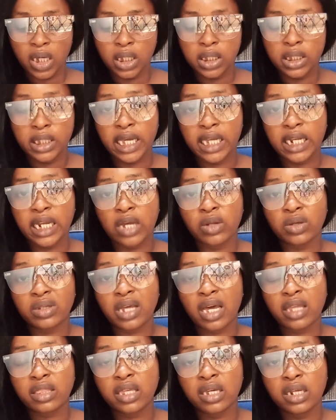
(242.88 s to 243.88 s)
Then
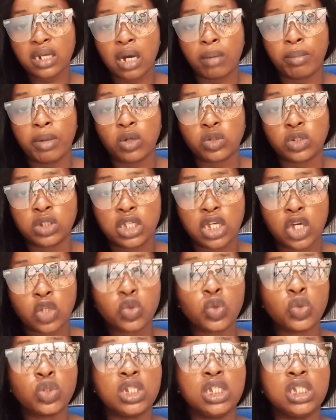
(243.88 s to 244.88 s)
another thing about
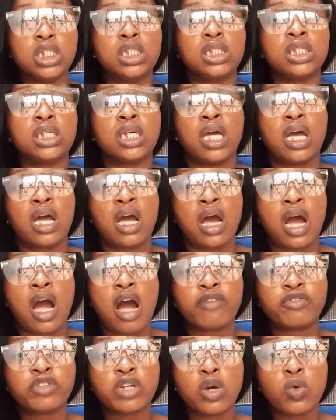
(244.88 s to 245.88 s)
Caretone is,
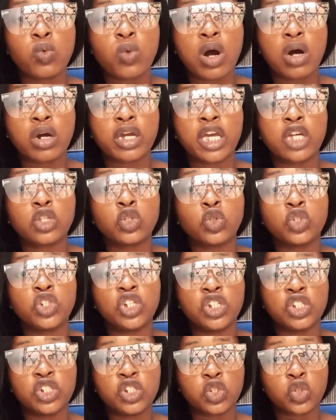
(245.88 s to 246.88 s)
after a while, Caretone
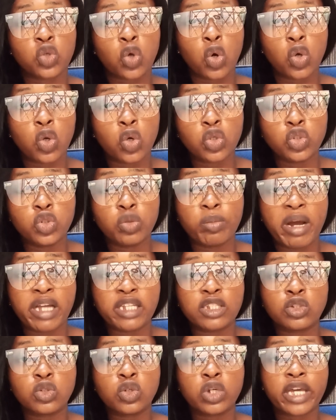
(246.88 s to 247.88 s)
changes color. You
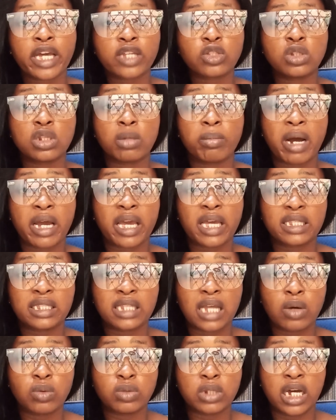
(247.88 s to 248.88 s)
might get to the market
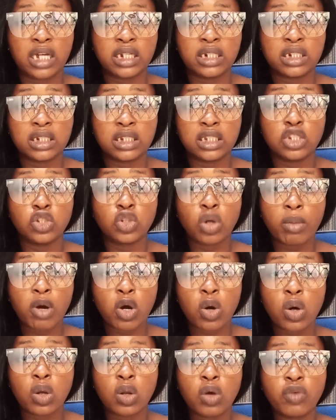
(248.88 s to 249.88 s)
now and the normal
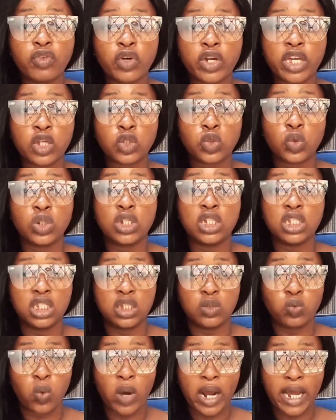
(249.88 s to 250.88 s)
color for Caretone
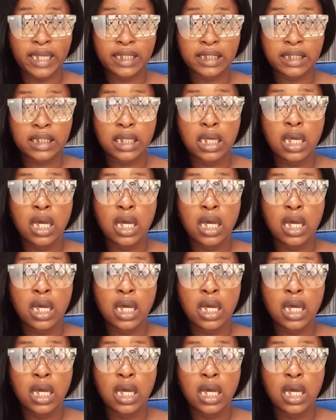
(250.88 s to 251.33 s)
is white,